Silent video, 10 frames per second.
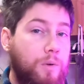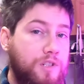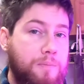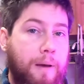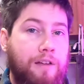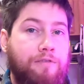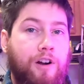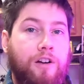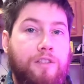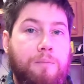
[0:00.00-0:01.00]
which is by
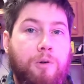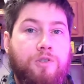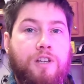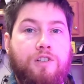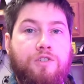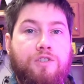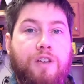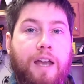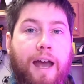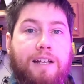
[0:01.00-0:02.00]
far the most
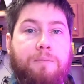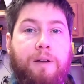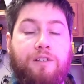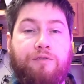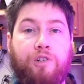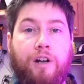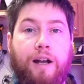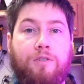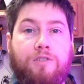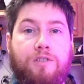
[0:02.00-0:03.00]
dangerous aspect of your
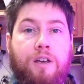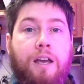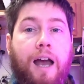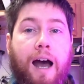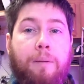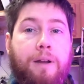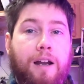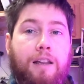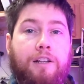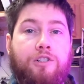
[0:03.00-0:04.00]
house. I'm
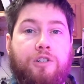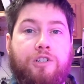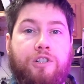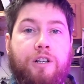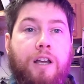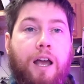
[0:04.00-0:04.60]
not an electrician.